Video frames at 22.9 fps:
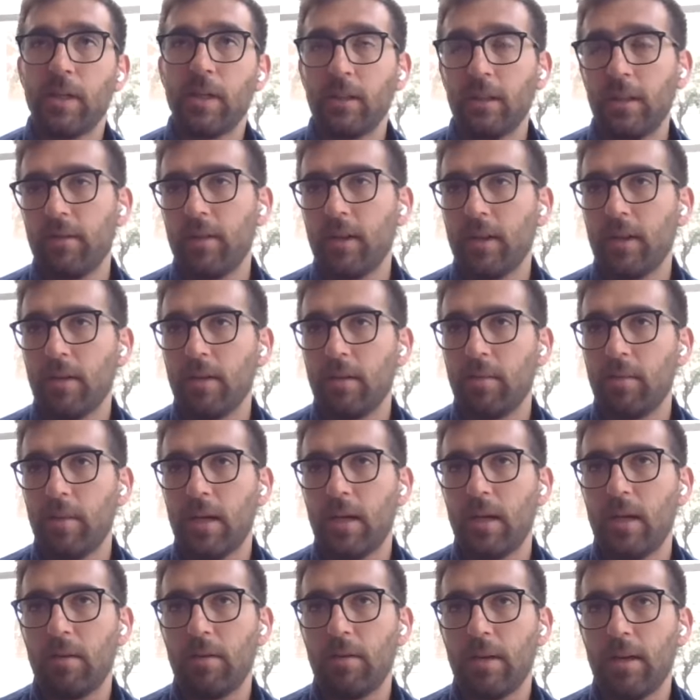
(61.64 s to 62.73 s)
living in the Bay
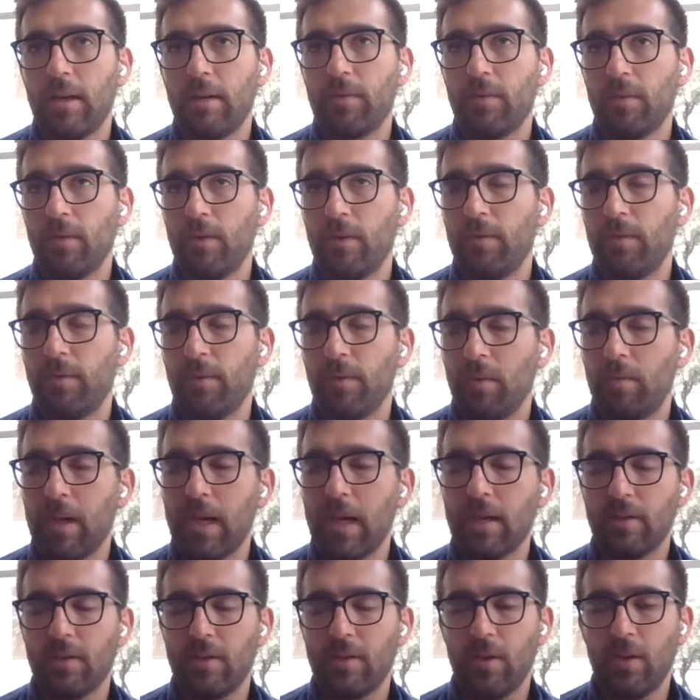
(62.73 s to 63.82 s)
Area for the
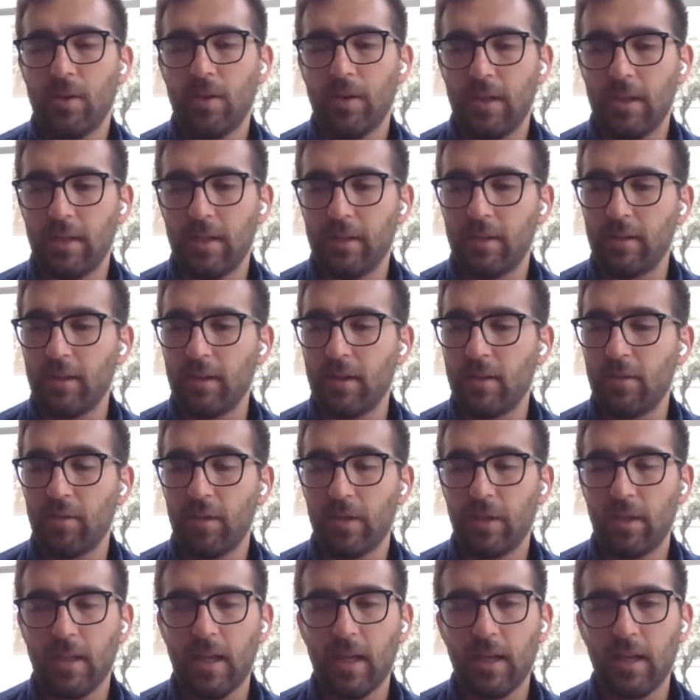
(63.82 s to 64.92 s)
past year and
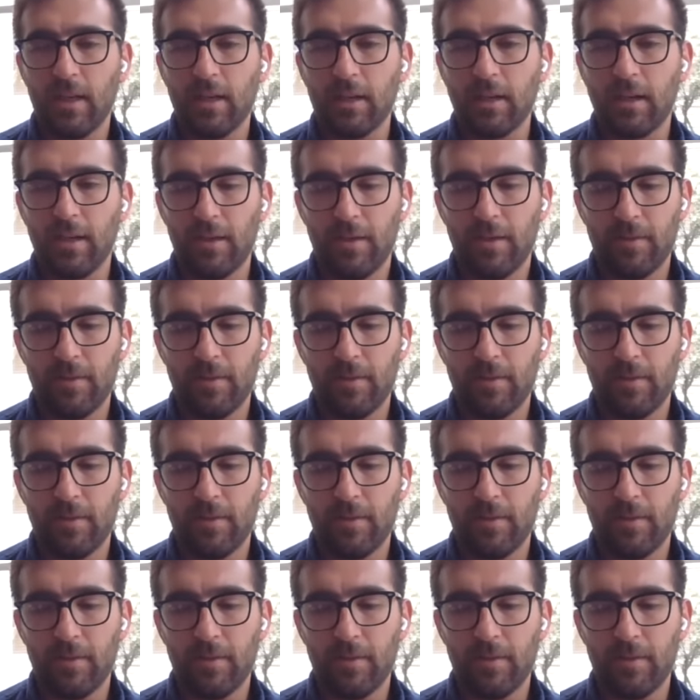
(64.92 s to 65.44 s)
really liking it.